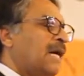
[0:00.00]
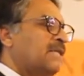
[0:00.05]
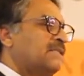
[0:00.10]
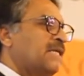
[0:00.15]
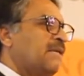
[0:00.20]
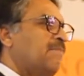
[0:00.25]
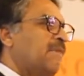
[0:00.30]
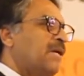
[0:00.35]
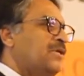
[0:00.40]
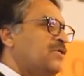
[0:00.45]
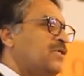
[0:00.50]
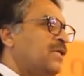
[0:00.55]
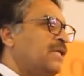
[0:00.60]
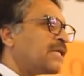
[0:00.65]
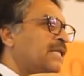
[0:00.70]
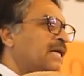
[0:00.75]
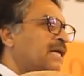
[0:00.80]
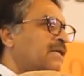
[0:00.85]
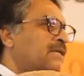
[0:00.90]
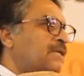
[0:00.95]
I
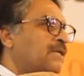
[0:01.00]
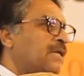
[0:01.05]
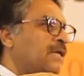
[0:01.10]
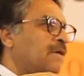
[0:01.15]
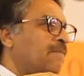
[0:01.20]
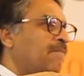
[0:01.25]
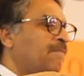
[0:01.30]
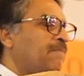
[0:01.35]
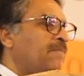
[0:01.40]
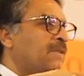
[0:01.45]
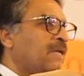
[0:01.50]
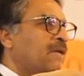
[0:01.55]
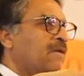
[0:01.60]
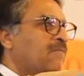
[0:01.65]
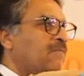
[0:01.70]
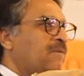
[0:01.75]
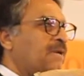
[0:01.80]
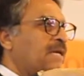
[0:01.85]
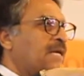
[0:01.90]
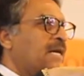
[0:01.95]
mentioned, that
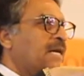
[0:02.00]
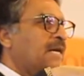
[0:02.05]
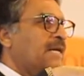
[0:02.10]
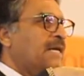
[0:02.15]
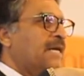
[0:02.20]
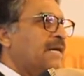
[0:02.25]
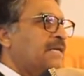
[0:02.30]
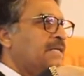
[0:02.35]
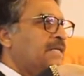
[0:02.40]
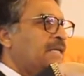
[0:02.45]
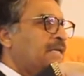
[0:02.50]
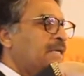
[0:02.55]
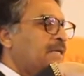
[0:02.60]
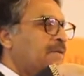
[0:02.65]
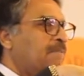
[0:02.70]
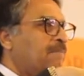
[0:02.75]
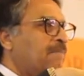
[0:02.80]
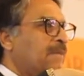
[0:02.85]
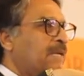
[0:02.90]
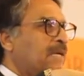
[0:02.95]
we are at
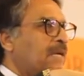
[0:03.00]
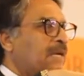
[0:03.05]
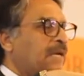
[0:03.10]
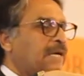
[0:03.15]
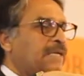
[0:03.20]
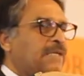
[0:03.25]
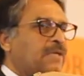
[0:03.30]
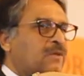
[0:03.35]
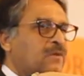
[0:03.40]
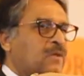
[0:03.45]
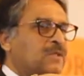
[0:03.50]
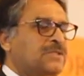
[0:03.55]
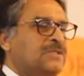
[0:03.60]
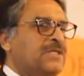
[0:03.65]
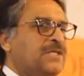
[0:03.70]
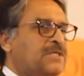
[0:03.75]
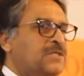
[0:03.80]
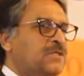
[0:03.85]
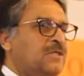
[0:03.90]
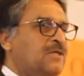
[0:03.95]
the cross
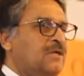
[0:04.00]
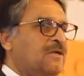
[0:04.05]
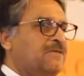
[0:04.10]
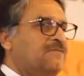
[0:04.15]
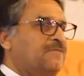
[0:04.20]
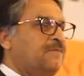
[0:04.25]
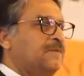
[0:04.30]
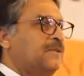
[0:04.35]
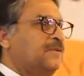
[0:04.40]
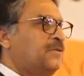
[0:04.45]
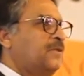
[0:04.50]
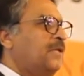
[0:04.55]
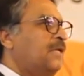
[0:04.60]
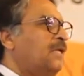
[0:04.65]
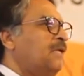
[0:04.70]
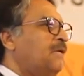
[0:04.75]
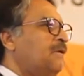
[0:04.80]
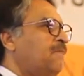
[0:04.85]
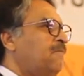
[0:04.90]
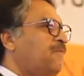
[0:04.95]
section of
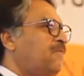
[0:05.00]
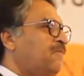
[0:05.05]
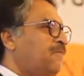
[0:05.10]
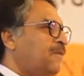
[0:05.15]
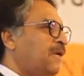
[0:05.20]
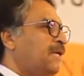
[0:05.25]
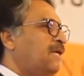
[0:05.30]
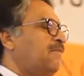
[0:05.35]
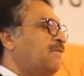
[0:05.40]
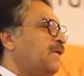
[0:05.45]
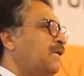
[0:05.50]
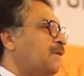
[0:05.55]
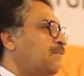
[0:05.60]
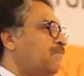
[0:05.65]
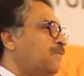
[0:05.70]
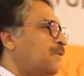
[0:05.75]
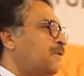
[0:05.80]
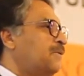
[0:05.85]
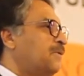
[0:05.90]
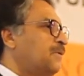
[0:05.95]
three very, very
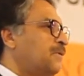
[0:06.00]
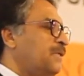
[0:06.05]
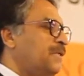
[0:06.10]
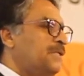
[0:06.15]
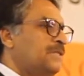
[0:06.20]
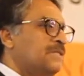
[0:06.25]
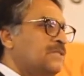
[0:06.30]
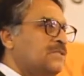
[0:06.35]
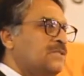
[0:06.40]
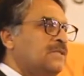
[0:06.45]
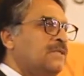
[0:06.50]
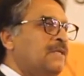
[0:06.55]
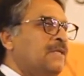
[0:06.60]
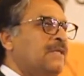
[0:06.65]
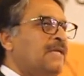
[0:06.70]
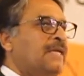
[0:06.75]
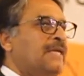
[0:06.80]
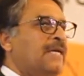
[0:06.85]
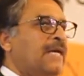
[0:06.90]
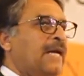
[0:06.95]
important regions,
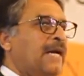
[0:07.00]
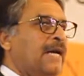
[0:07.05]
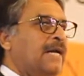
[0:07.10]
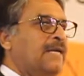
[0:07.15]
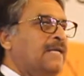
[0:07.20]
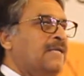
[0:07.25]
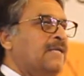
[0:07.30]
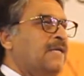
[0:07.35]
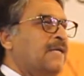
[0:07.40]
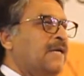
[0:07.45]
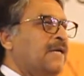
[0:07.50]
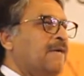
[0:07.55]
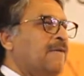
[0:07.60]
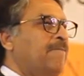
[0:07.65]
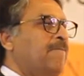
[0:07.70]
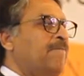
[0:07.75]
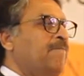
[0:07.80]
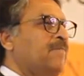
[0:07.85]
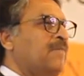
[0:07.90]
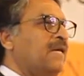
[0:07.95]
and
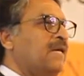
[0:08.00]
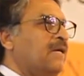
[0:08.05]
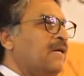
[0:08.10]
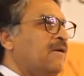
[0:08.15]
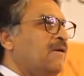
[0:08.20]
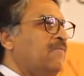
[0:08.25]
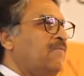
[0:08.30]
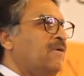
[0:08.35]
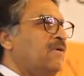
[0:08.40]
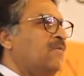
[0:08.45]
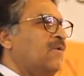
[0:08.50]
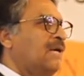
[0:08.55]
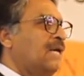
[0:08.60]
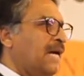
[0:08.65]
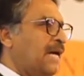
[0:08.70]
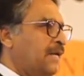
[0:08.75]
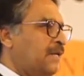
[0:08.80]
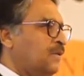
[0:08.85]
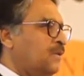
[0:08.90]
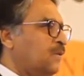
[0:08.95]
we would
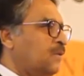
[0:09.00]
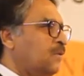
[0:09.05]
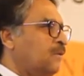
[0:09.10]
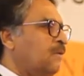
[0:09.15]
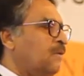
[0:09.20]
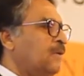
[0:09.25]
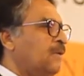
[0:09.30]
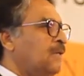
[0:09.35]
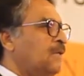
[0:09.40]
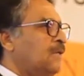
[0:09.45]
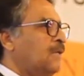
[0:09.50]
like to